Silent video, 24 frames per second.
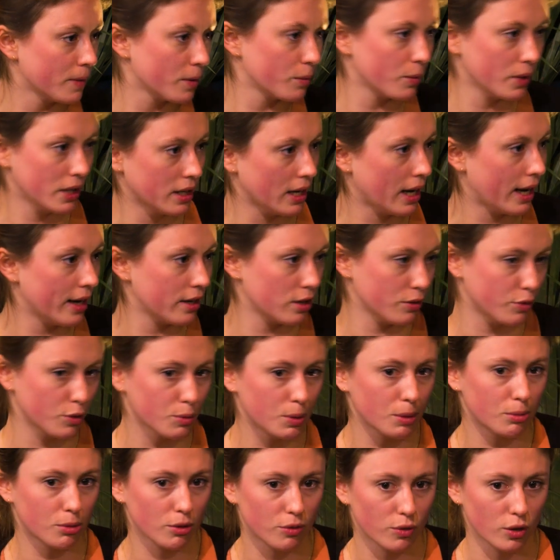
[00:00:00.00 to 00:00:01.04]
we hired a few
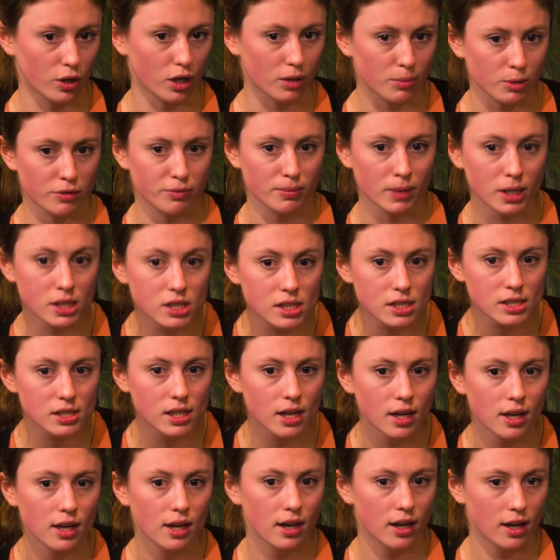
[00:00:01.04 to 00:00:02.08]
people for a couple of months.
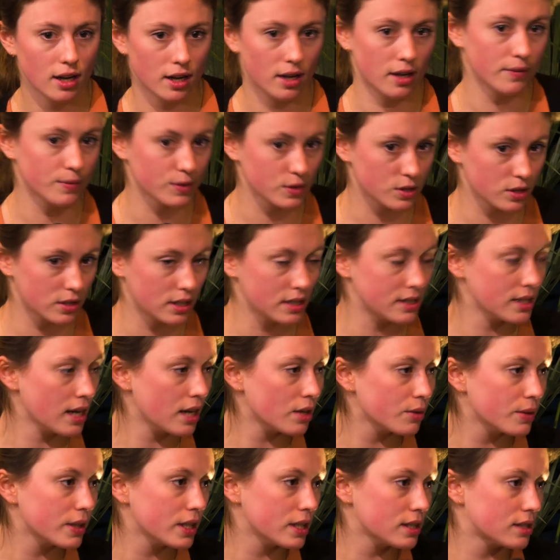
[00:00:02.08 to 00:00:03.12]
Um, so the
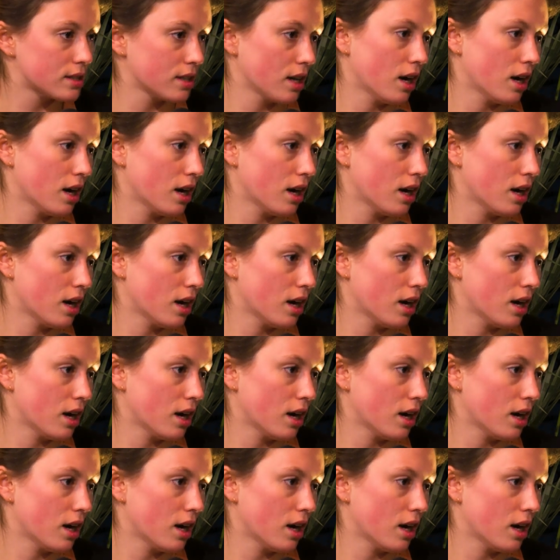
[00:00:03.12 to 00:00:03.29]
salaries,